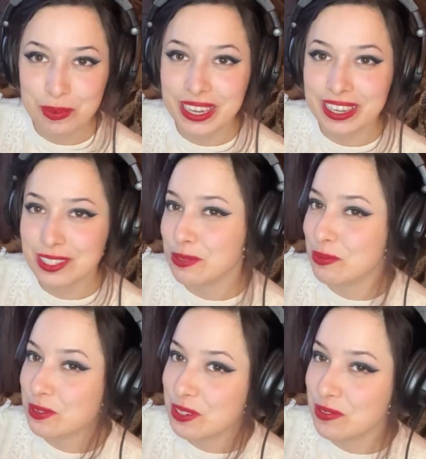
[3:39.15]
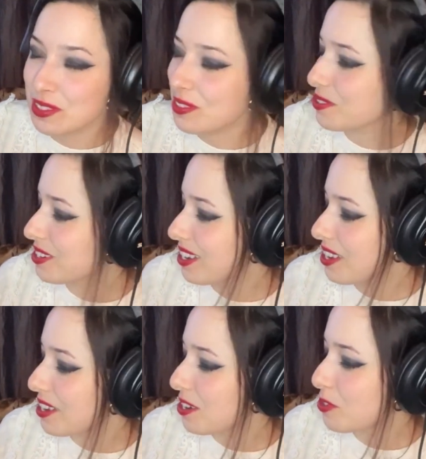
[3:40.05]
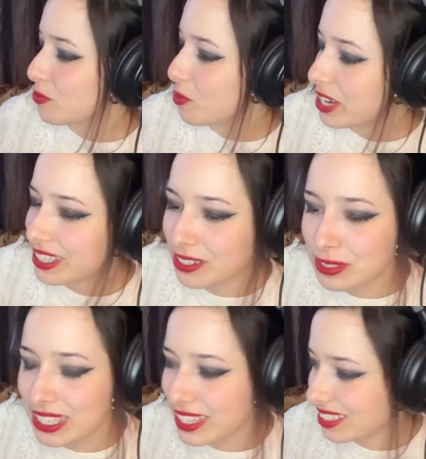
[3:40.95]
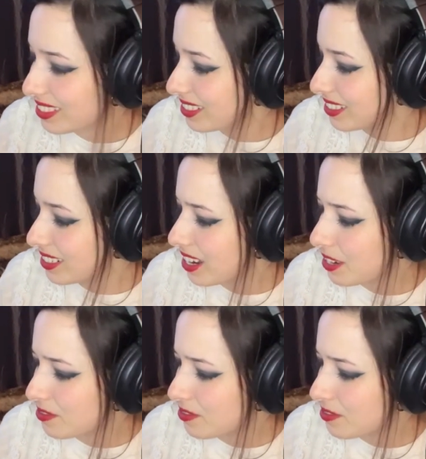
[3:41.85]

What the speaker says: page preview of White Oleander.